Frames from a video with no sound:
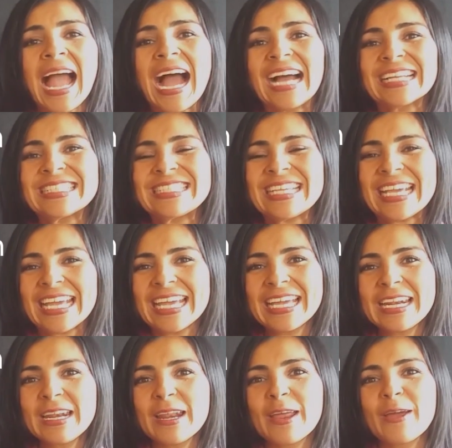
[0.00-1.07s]

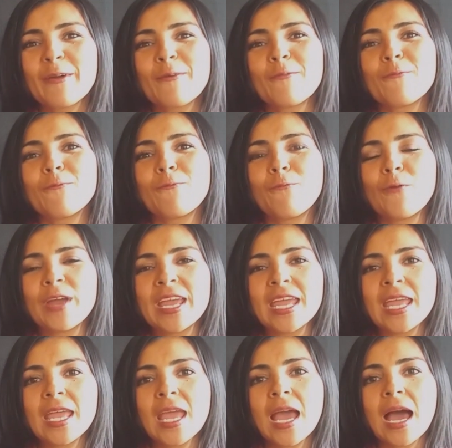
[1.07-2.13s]
Ayer
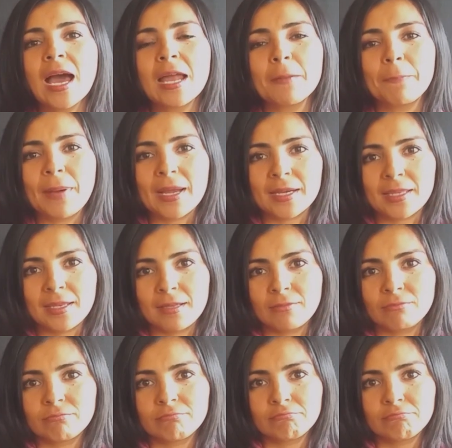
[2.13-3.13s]
fui al parque.